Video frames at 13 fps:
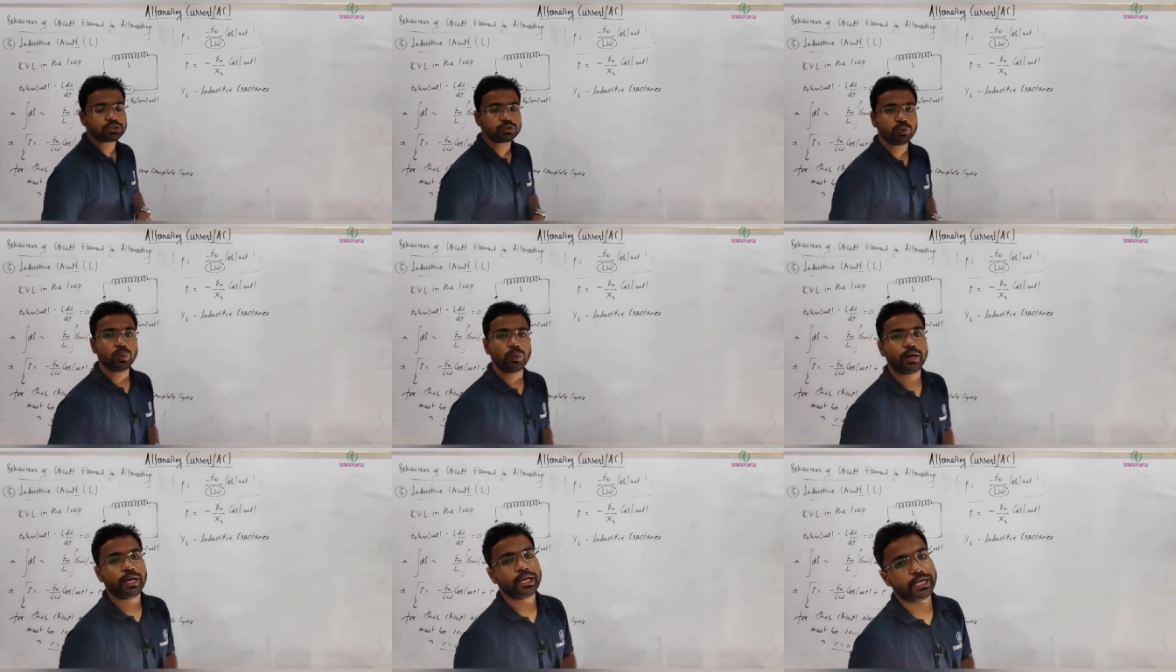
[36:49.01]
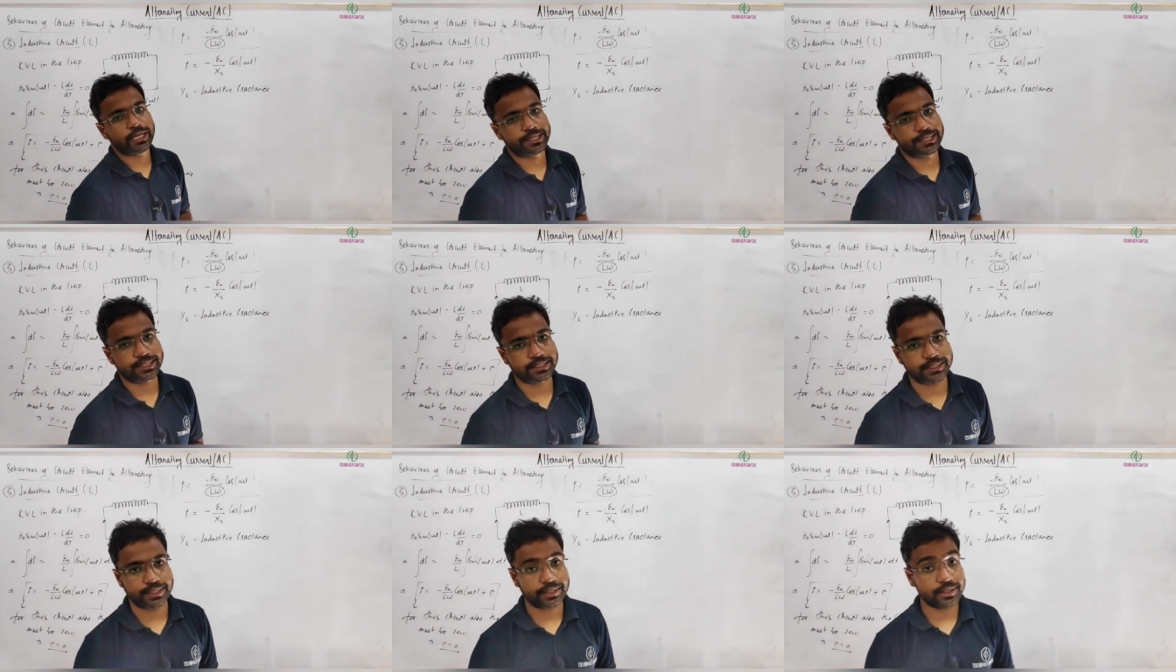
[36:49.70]
to an
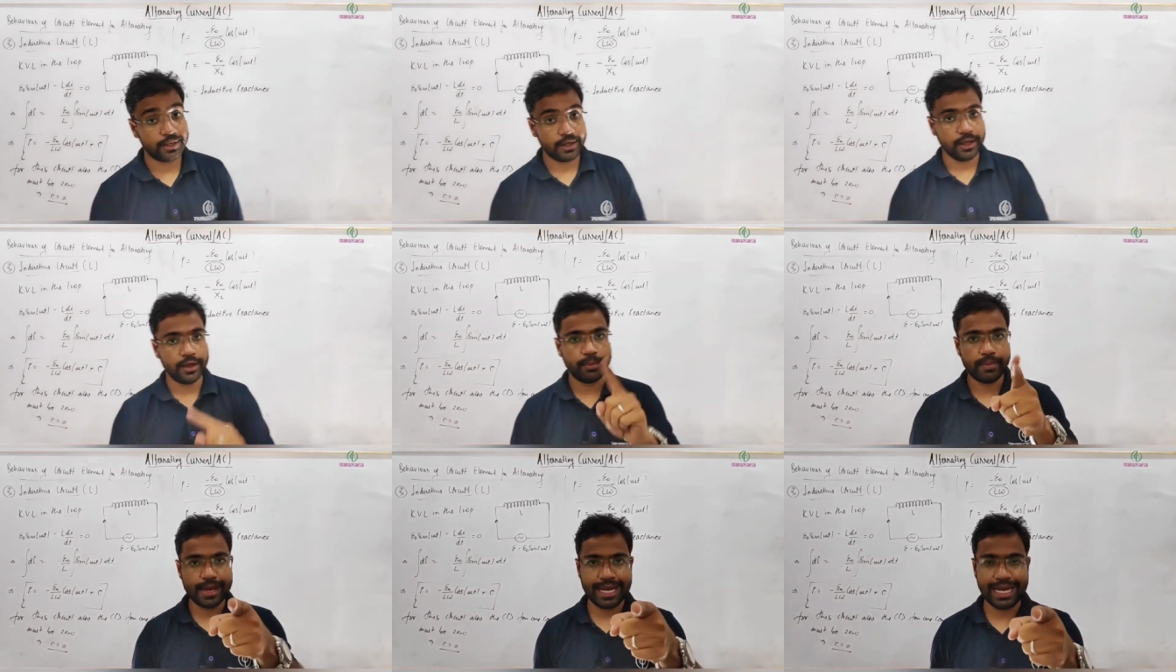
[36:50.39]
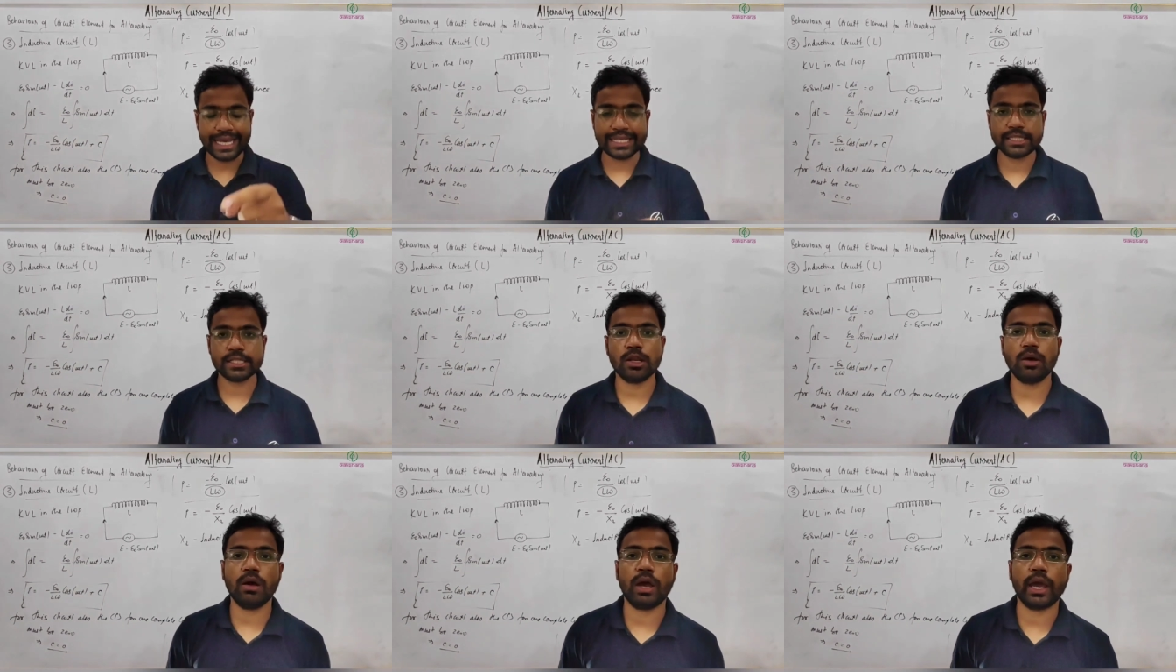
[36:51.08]
inductor. By Lenz's
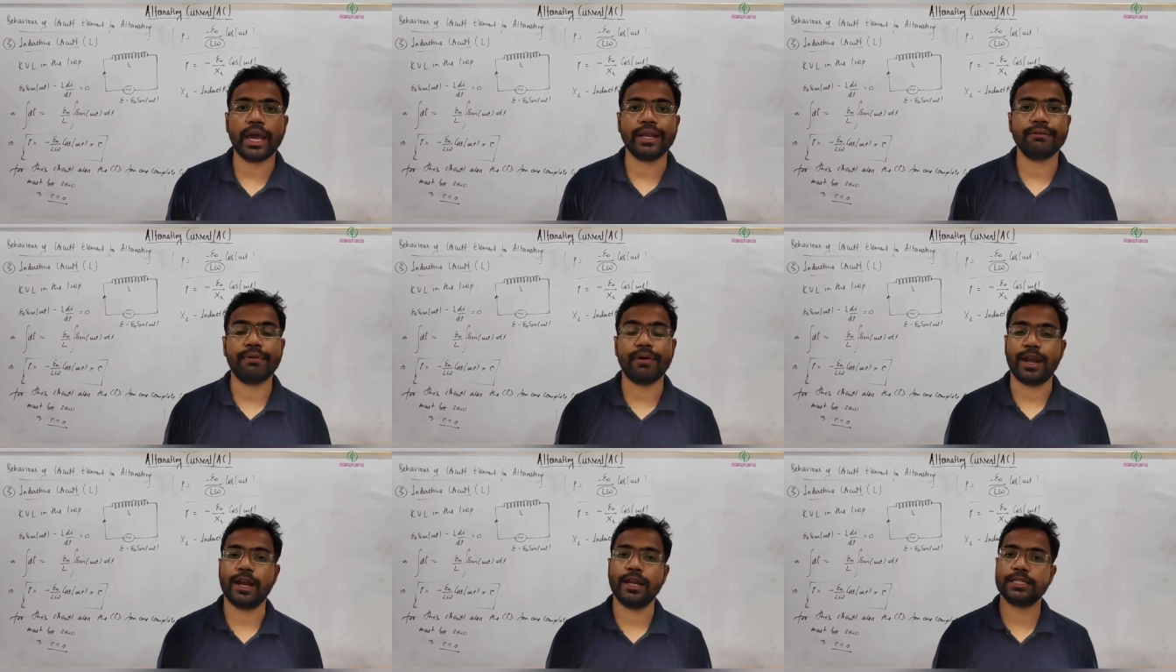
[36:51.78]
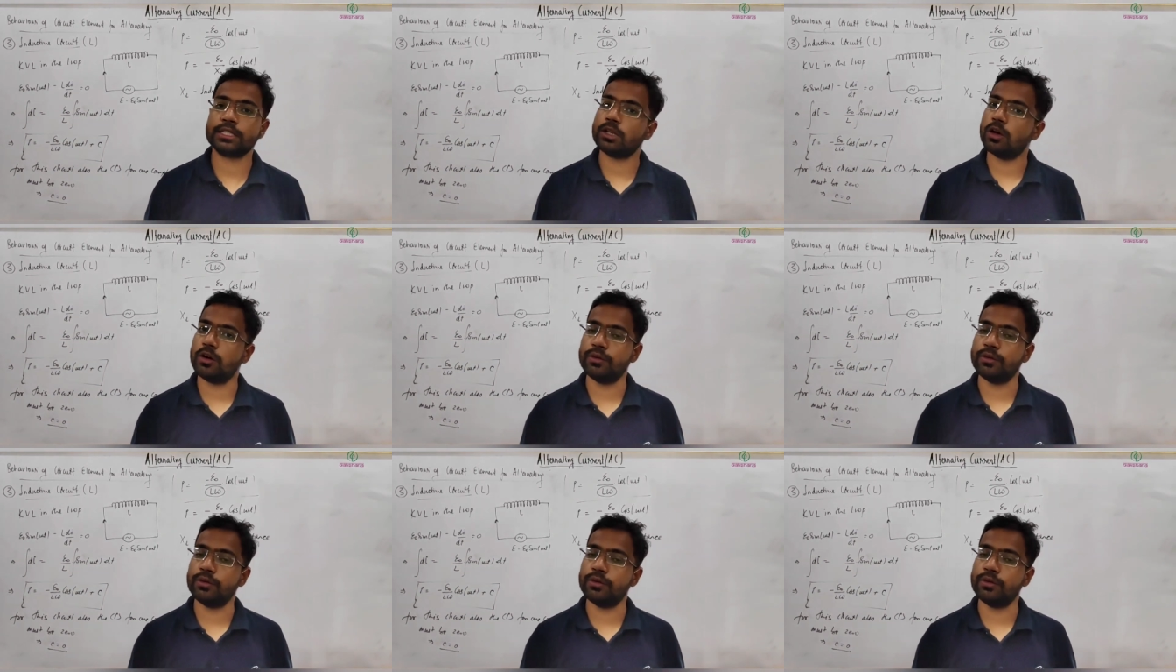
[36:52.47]
law and Faraday's law,